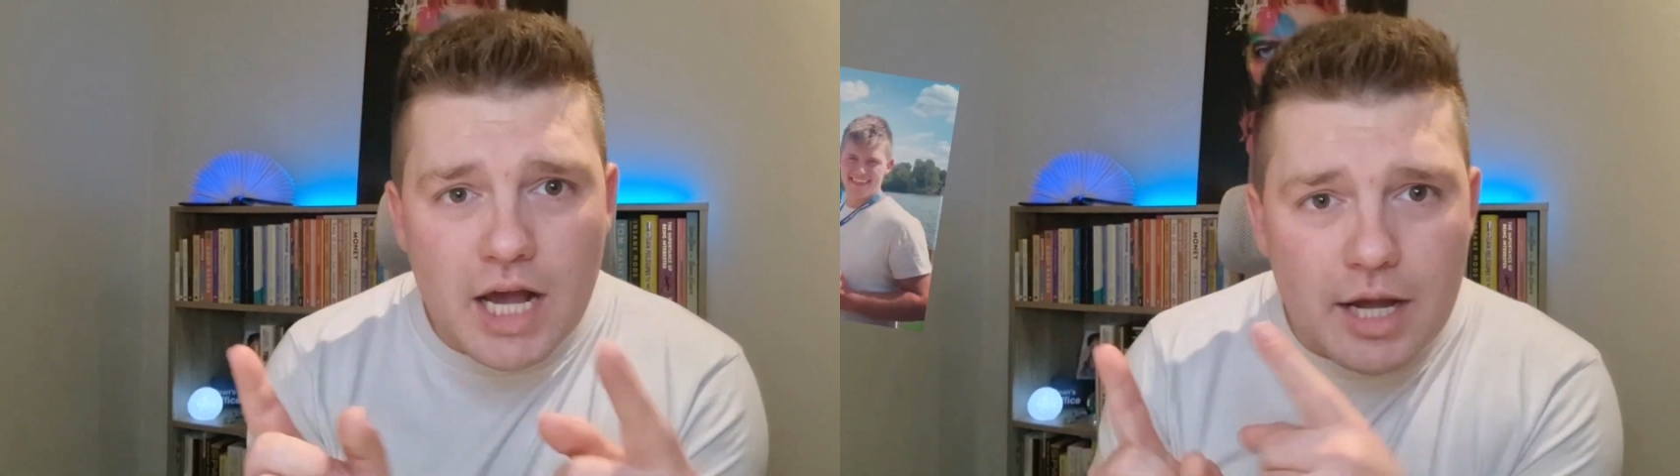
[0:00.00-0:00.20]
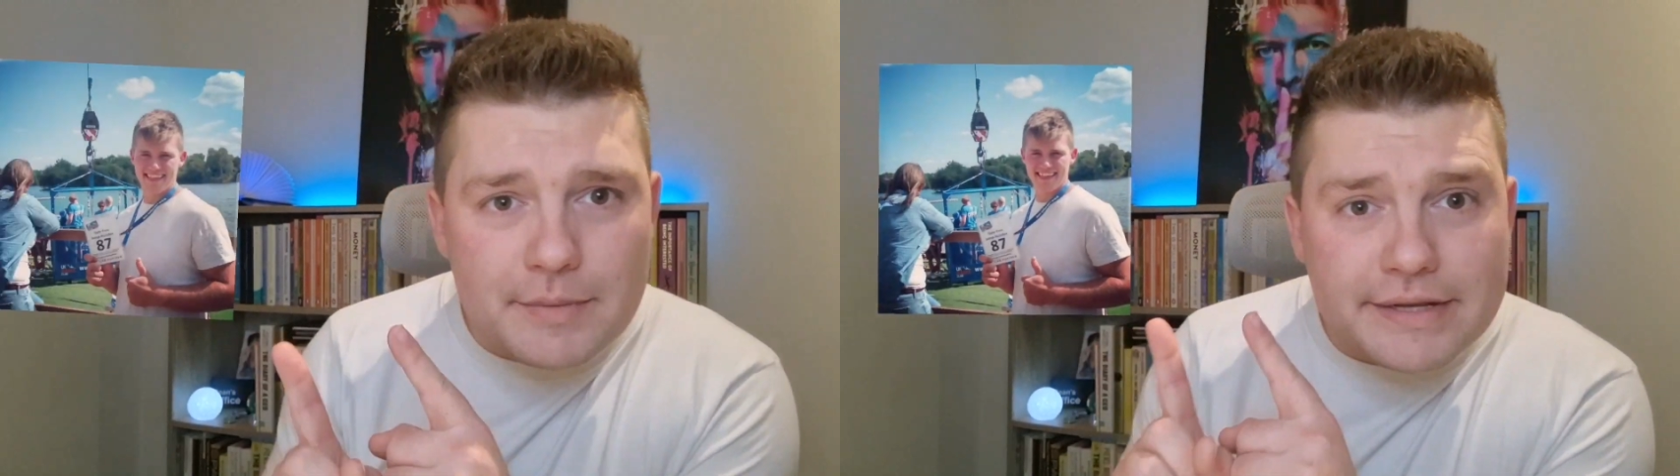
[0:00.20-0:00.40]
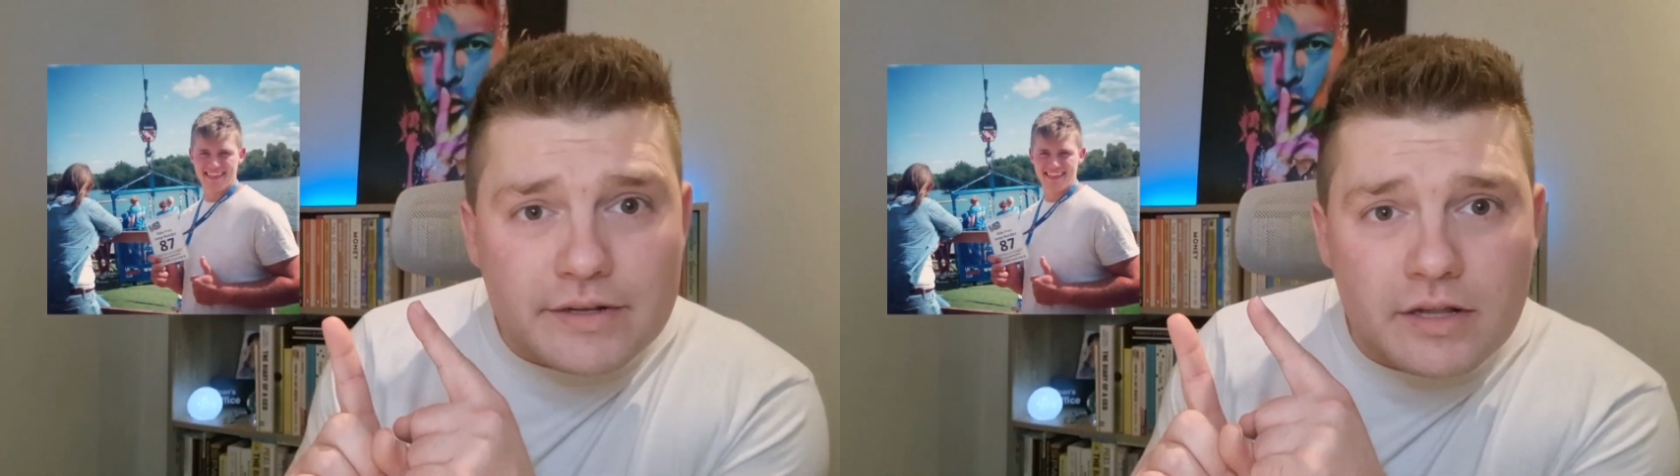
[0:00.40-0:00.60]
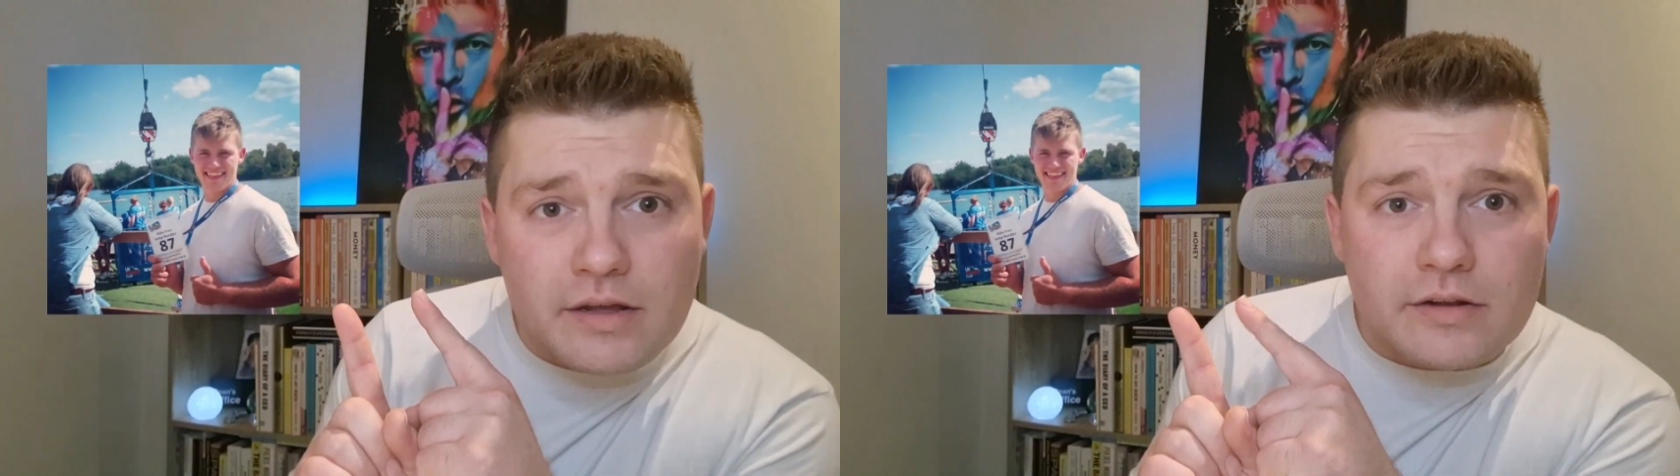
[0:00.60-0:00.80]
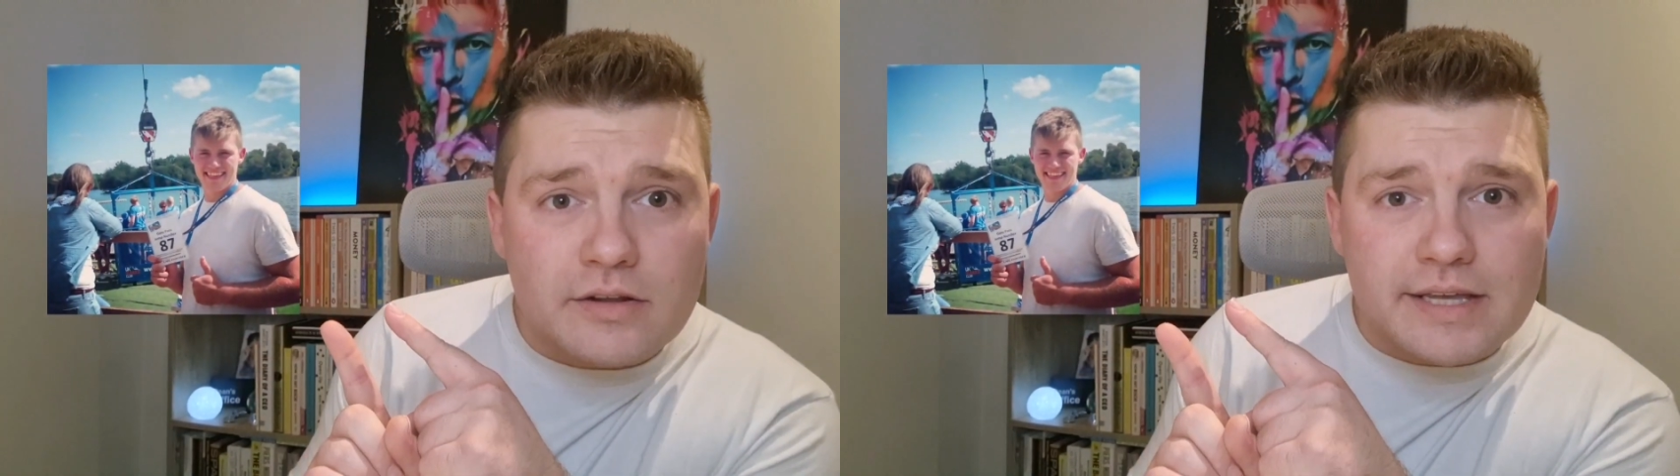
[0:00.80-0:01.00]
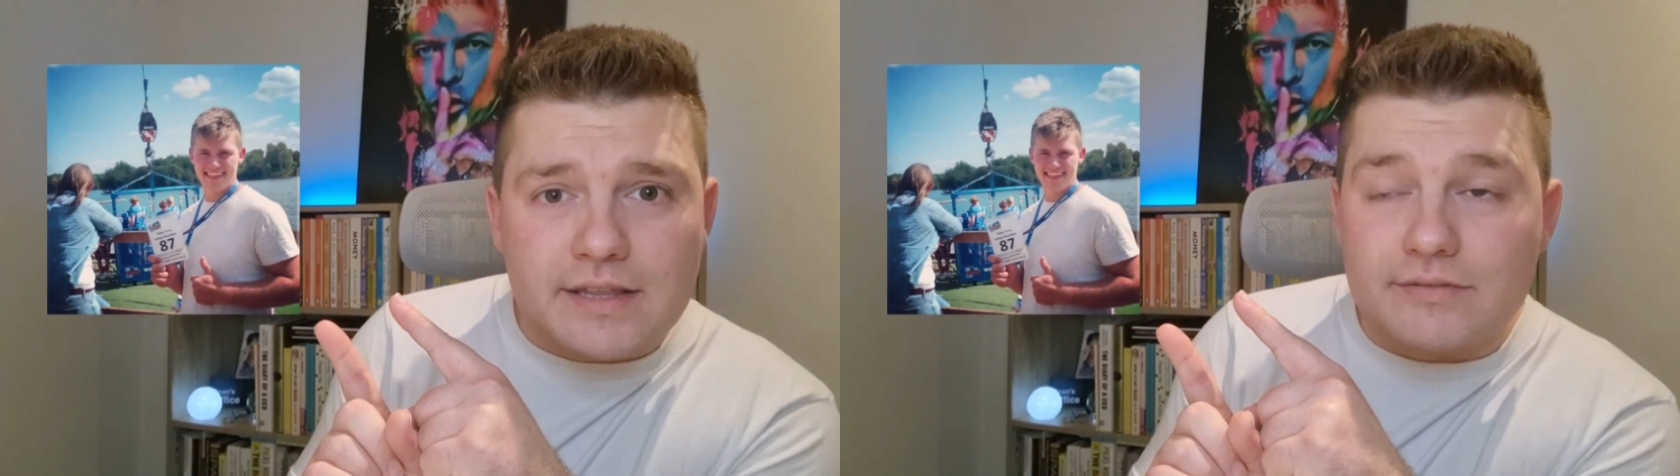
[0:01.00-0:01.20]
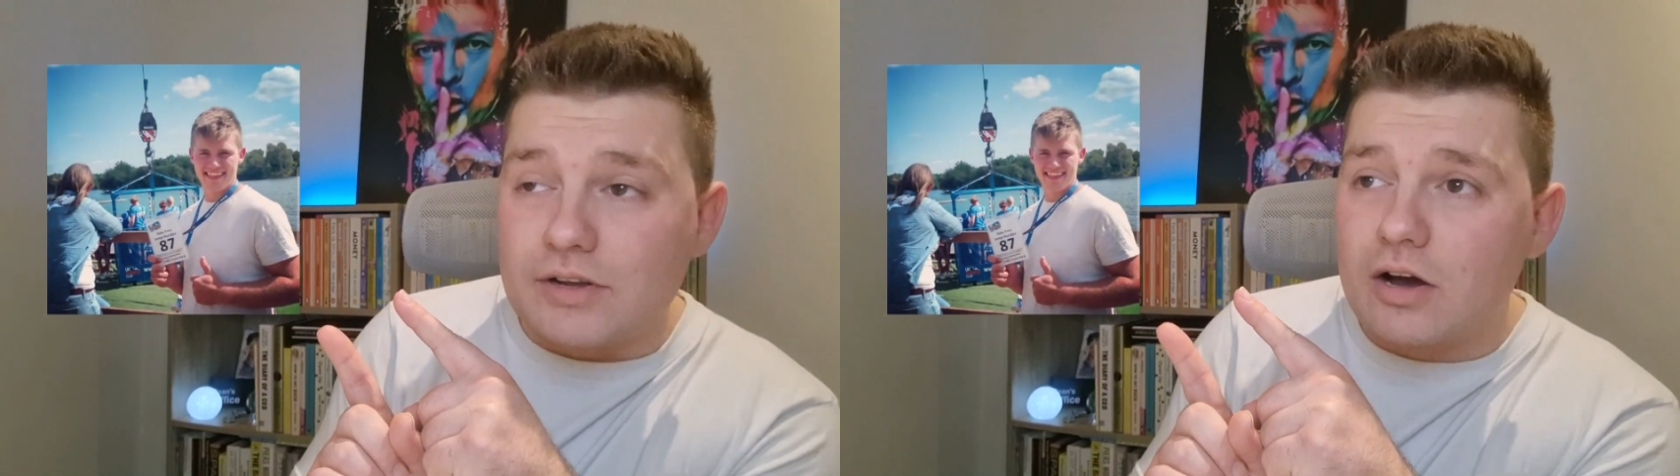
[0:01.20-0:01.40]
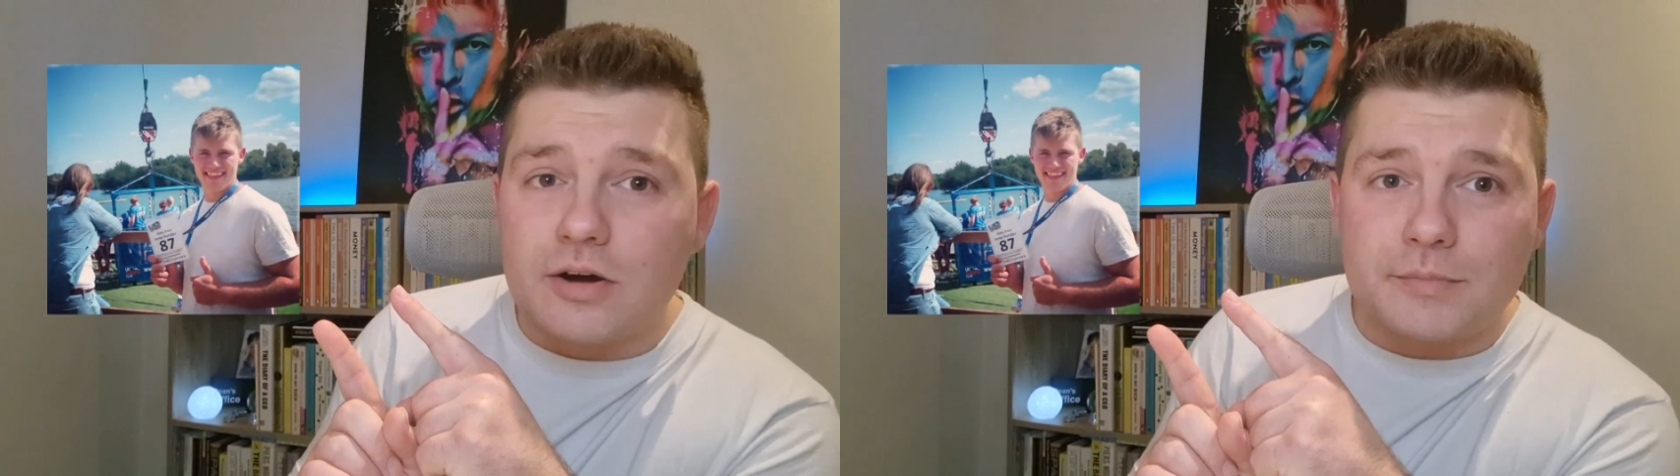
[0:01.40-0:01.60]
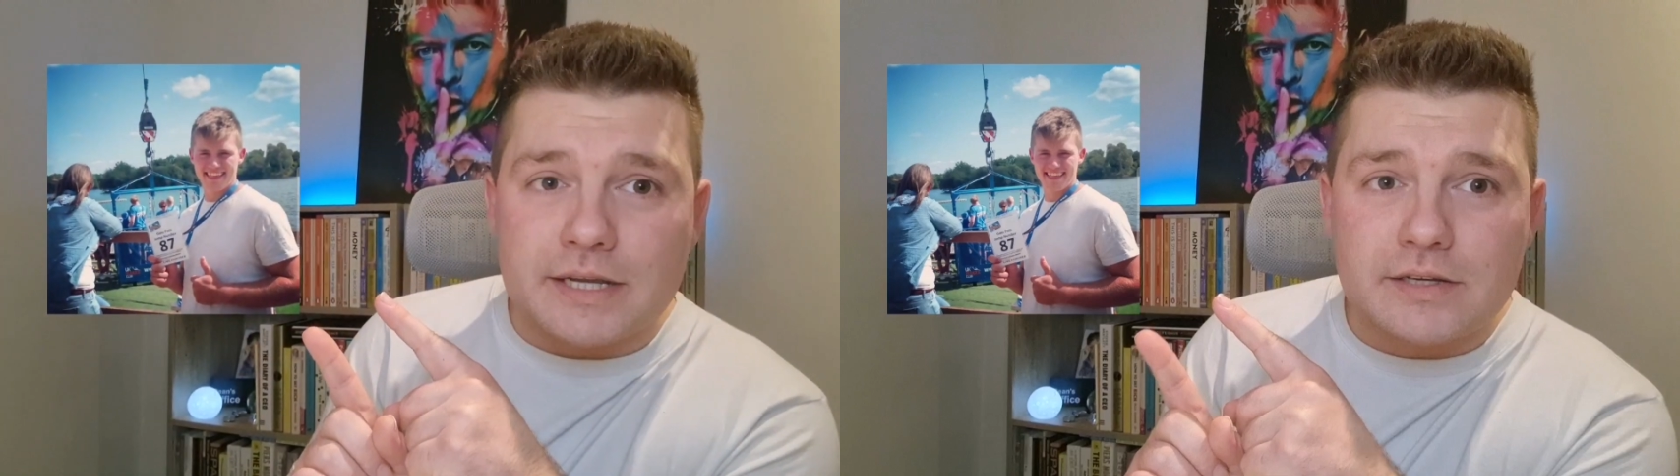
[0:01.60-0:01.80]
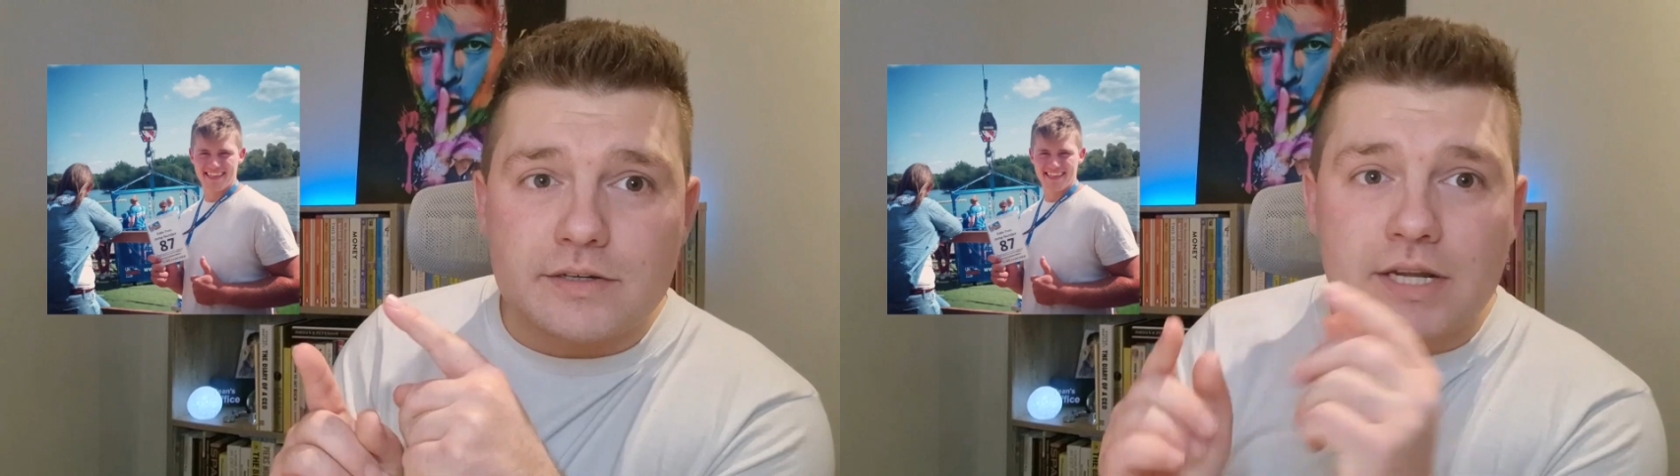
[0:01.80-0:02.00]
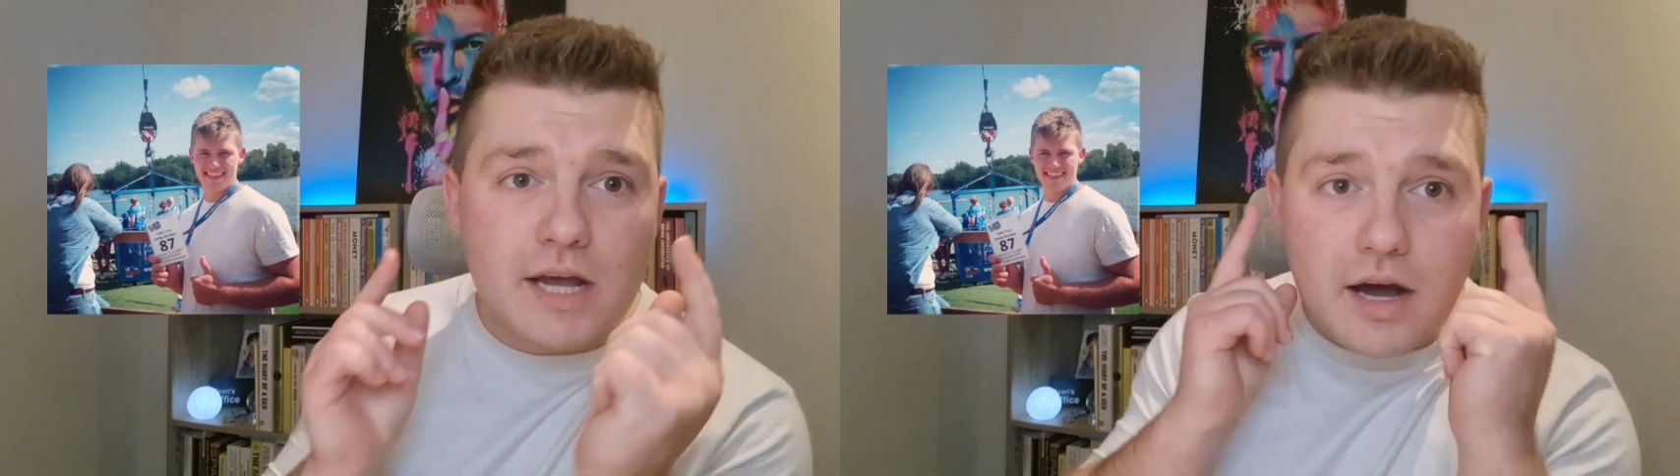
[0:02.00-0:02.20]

I mean, look at that. Oh my God.